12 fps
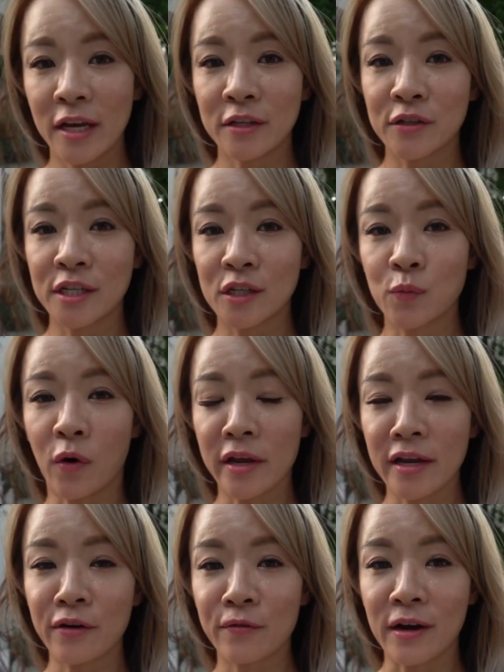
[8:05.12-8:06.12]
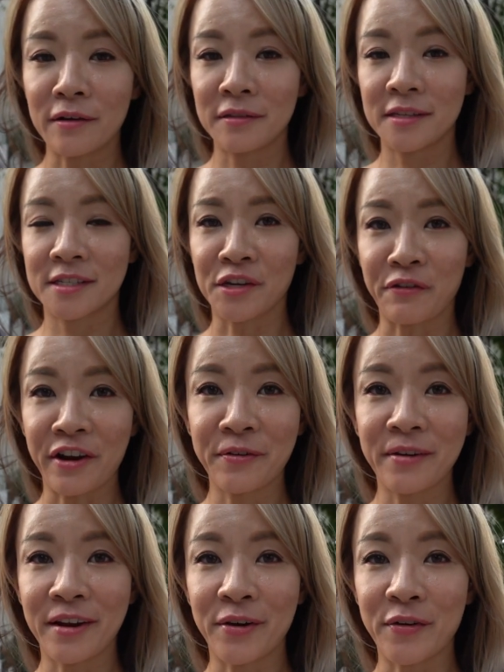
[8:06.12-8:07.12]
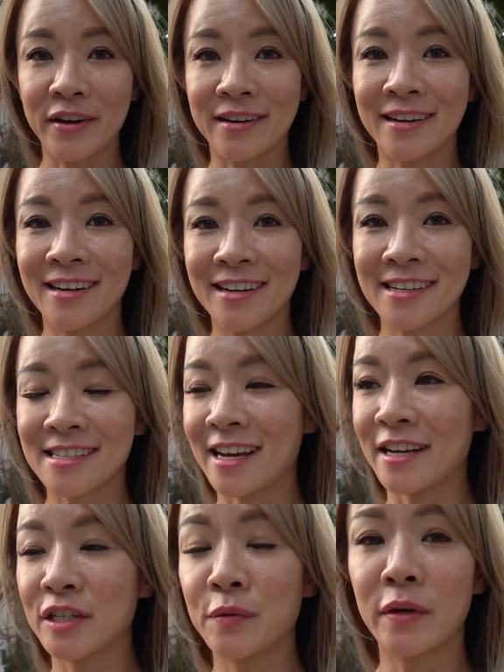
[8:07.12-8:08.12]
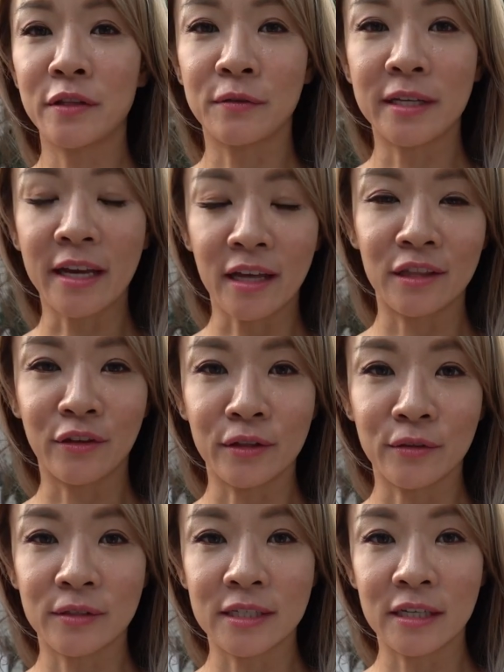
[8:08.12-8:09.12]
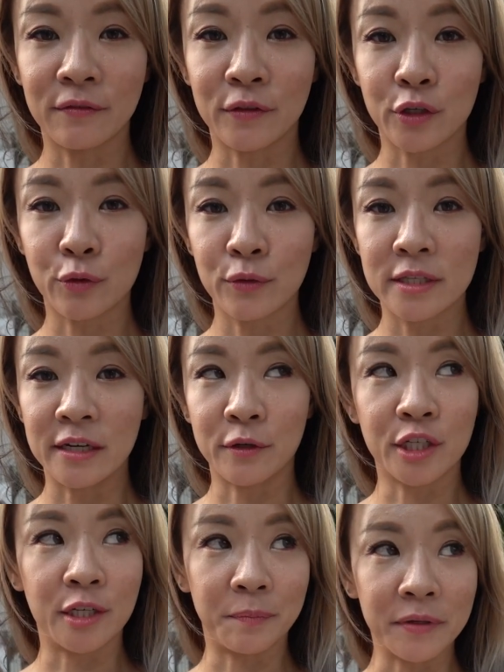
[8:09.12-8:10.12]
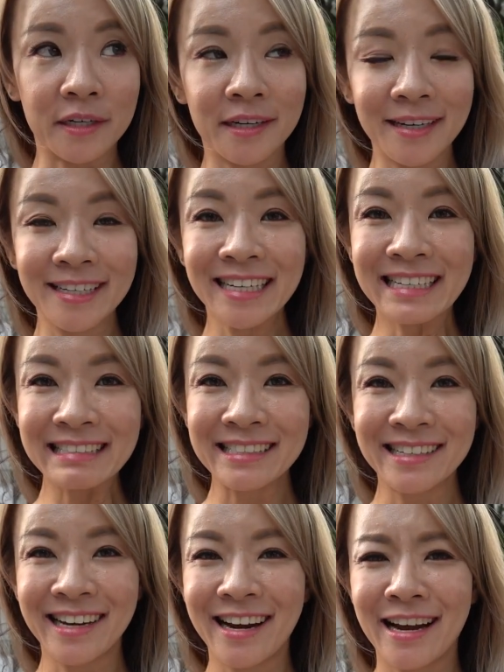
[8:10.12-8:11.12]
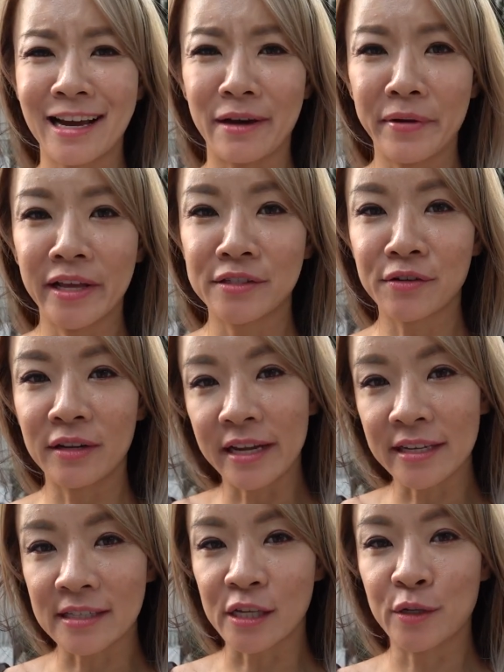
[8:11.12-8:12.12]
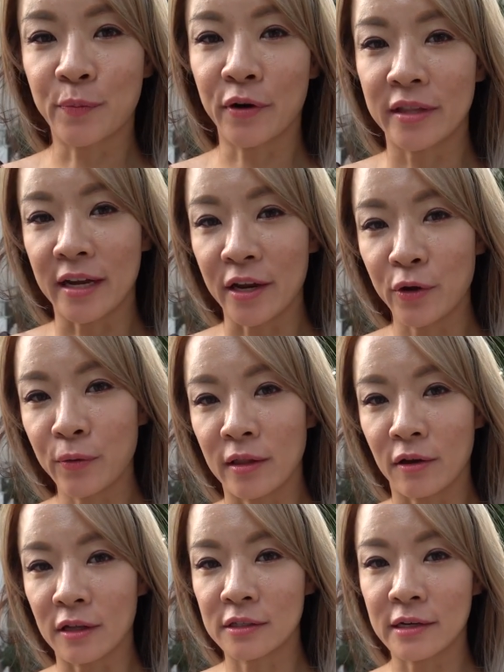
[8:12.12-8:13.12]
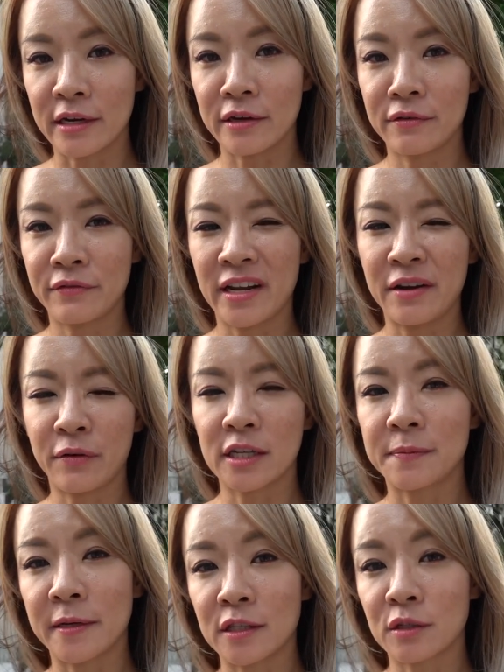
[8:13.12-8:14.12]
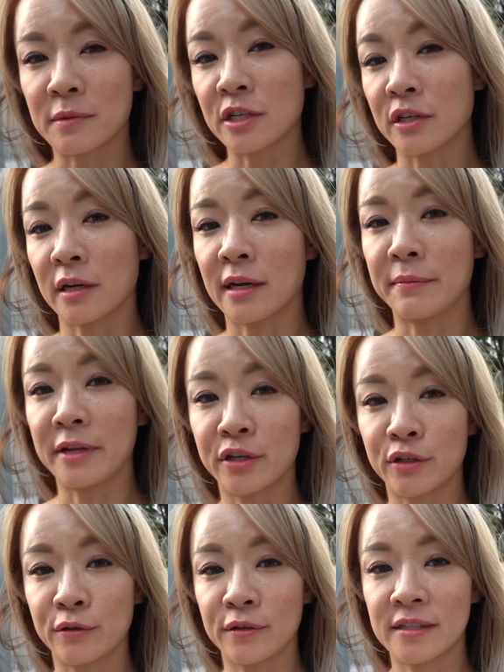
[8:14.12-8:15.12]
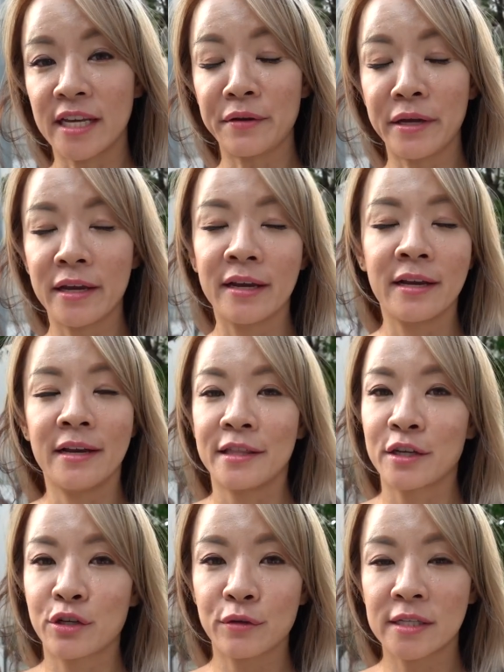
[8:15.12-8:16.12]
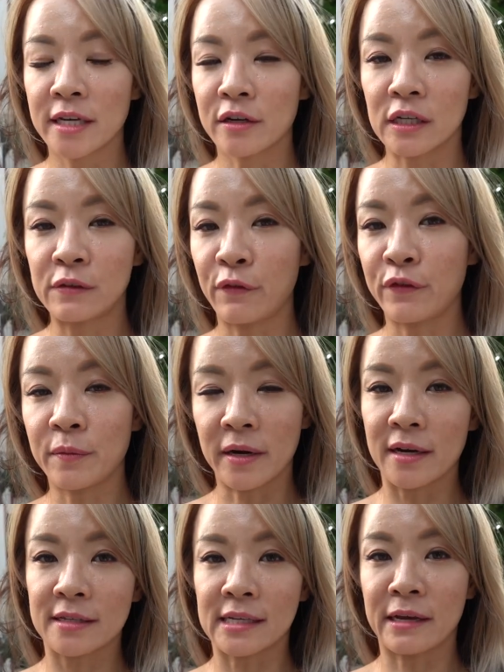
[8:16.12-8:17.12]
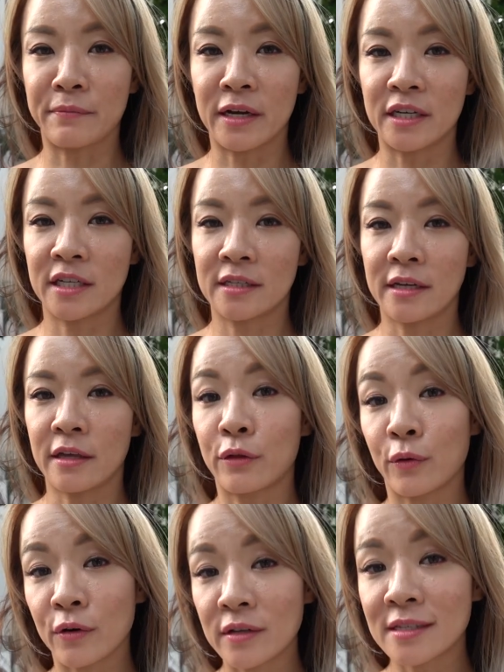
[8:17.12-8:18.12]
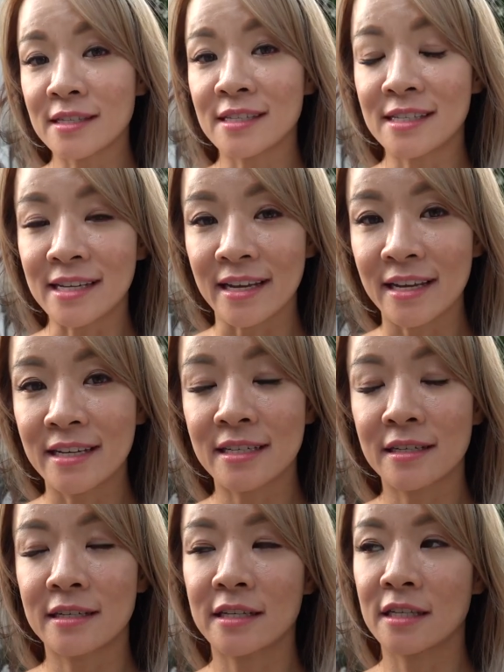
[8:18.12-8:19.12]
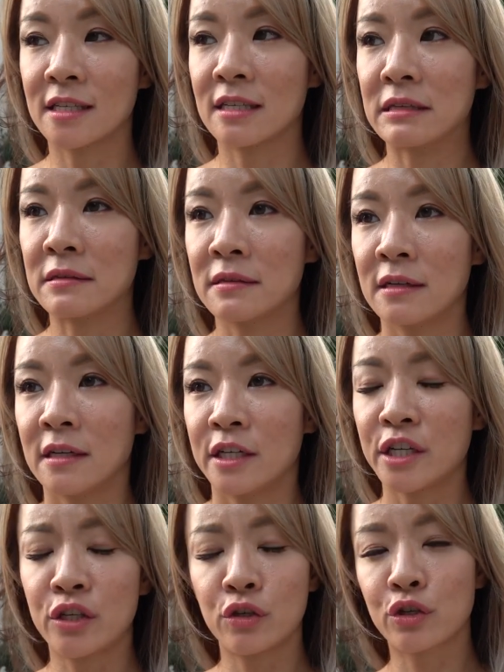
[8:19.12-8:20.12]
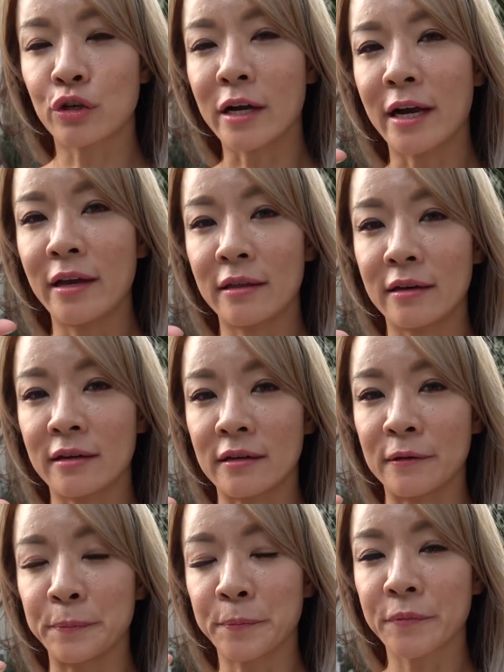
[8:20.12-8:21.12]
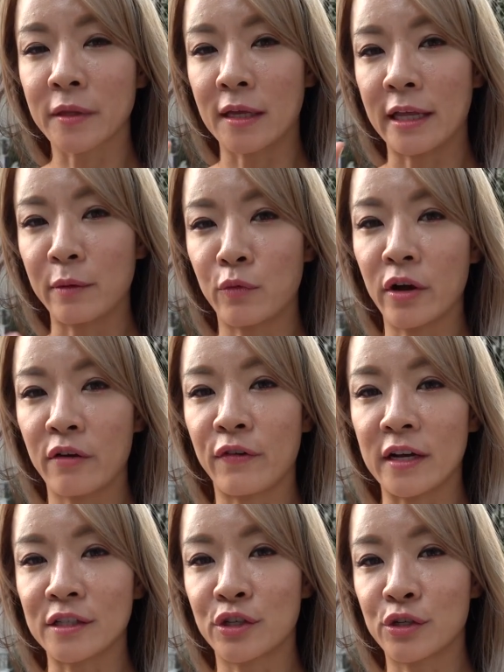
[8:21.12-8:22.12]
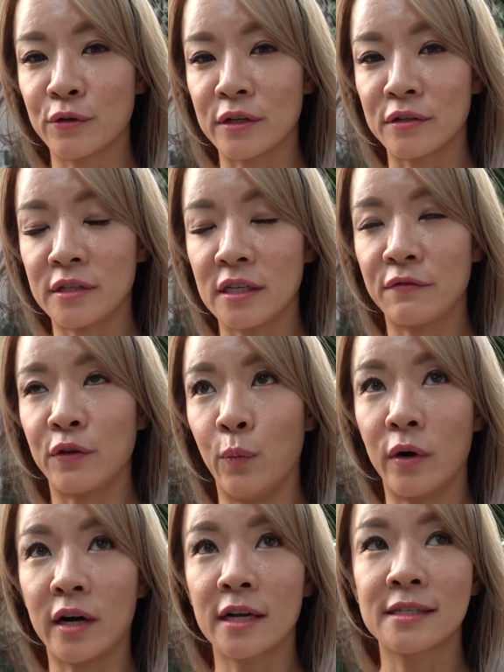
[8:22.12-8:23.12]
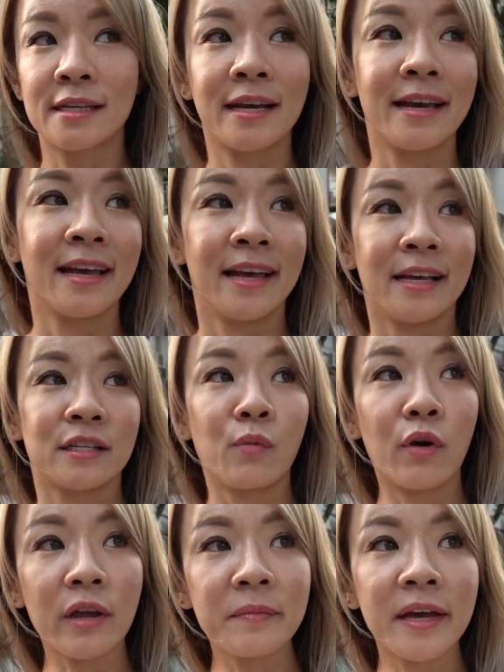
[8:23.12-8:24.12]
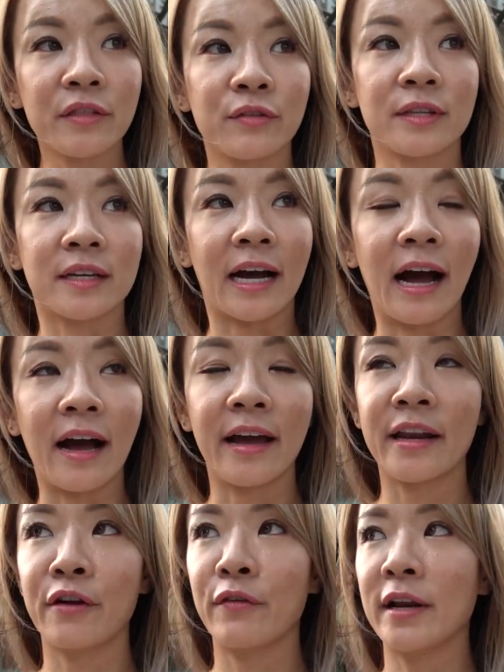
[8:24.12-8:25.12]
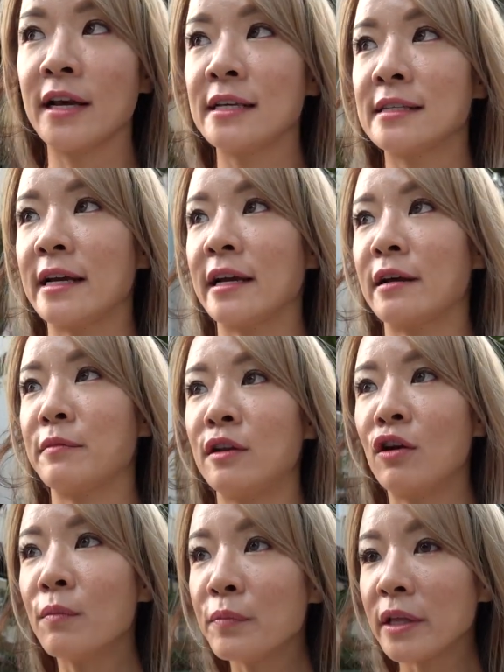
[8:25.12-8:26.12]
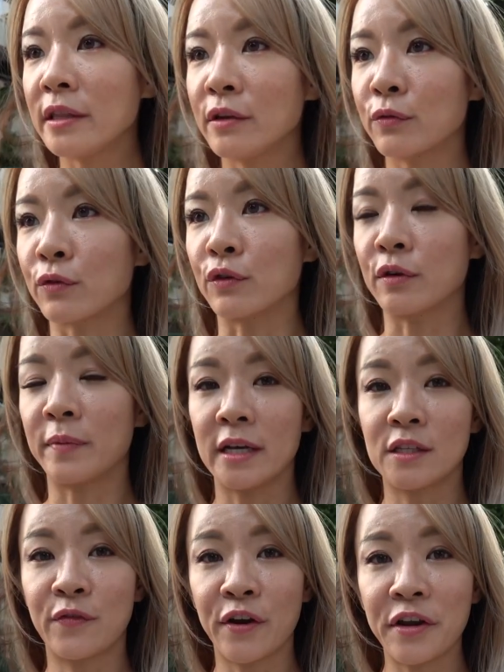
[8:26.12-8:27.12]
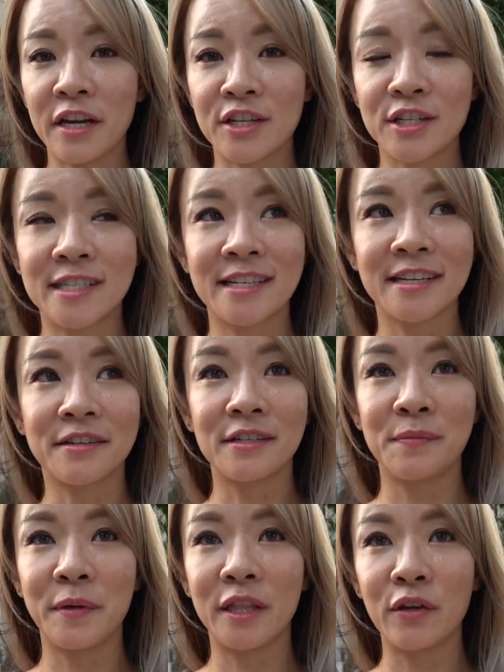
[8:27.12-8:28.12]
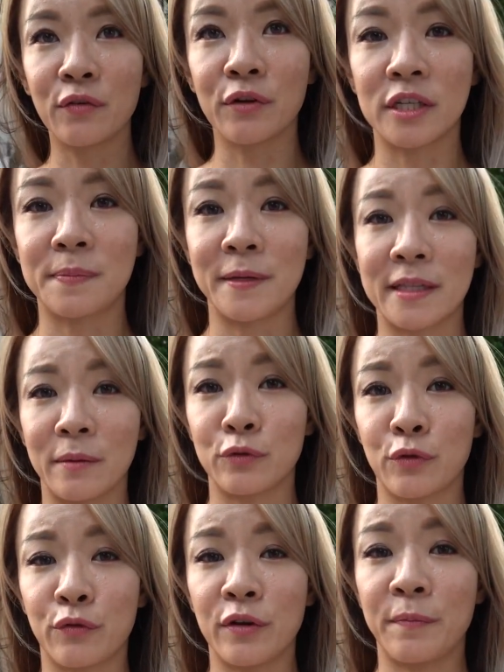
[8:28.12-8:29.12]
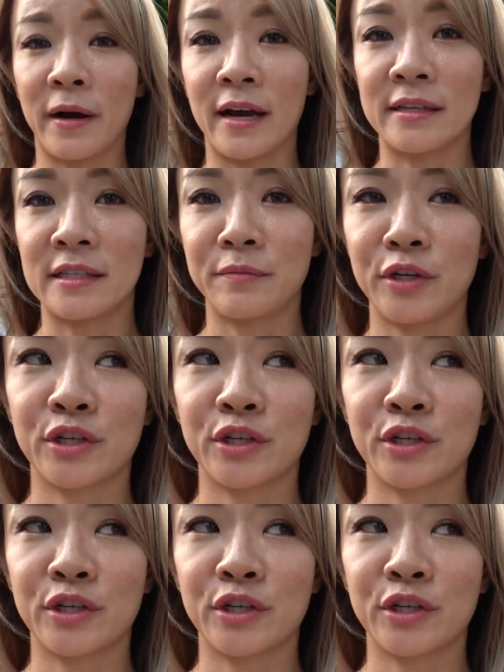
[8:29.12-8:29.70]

so just walking around this Serangoon area because I actually went to Decathlon to see if the shoes there were cheaper I mean, it's not like it's a sport that I do a lot, so I didn't really want to spend so much on climbing shoes. Anyway, the shoes that cost 50 bucks, I might just get those instead, just just to try the like more advanced shoe and to see if it works. So I'm walking back to the car and I realize like I'm along BT Road, but it's very interesting because BT Road is split up into three parts. Let me